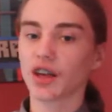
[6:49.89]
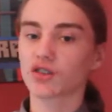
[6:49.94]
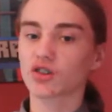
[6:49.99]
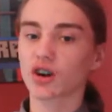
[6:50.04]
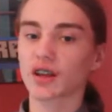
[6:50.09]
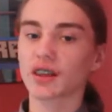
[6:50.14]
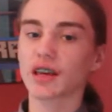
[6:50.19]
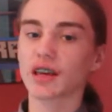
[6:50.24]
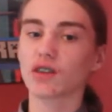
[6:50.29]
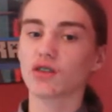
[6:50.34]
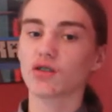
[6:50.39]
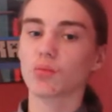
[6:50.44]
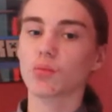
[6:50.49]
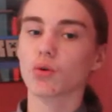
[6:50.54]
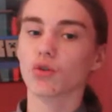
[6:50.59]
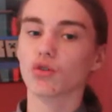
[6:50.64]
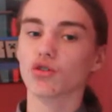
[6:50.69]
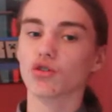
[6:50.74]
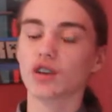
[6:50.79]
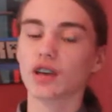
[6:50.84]
when I try to
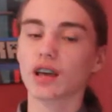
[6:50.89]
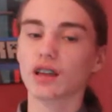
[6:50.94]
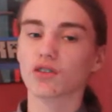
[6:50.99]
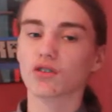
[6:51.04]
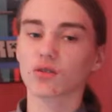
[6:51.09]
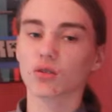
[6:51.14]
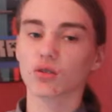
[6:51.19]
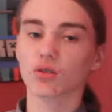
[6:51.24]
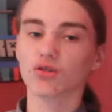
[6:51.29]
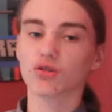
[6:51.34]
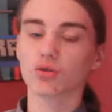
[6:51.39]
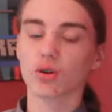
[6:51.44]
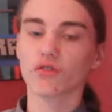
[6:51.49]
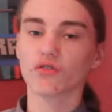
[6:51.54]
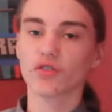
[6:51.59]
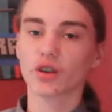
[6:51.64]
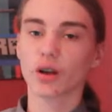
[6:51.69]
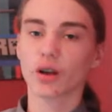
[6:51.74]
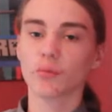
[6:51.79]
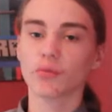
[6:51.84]
get into more skits or
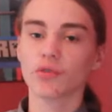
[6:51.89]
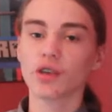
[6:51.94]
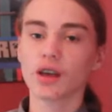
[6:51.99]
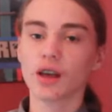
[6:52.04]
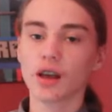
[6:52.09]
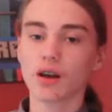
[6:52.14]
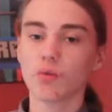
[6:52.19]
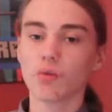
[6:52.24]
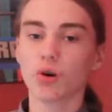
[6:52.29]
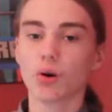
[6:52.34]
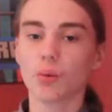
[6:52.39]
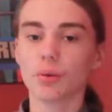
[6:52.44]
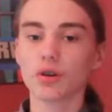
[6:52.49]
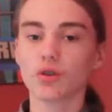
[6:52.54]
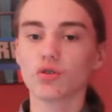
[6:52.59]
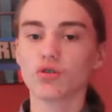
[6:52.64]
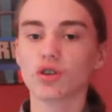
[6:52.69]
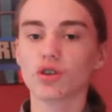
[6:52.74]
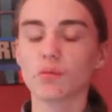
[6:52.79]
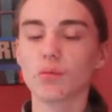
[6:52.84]
short films,
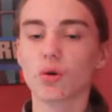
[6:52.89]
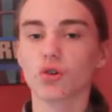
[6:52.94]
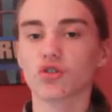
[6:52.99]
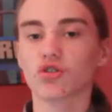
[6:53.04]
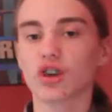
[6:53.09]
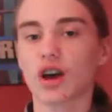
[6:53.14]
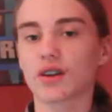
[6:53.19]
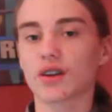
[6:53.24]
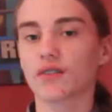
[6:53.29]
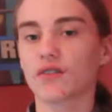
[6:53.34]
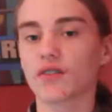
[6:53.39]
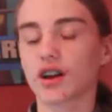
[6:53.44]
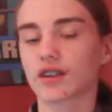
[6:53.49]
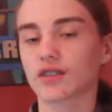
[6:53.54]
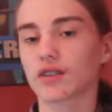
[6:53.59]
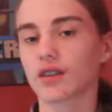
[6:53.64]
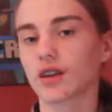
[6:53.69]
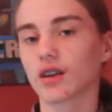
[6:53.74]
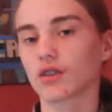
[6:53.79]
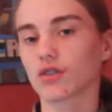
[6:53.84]
we'll be using more
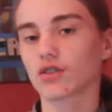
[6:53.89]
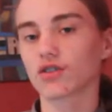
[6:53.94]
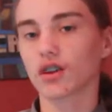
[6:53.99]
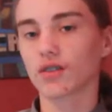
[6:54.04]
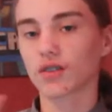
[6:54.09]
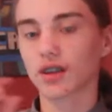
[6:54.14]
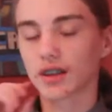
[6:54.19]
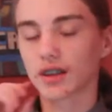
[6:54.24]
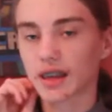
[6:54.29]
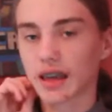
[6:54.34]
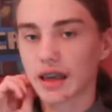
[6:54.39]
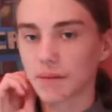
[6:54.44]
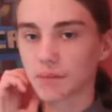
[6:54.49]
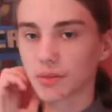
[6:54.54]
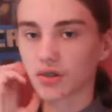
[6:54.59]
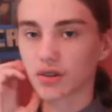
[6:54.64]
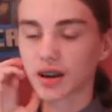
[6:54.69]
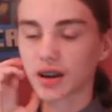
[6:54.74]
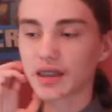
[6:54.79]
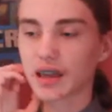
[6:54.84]
sound effects and other stuff
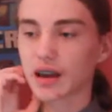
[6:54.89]
like that.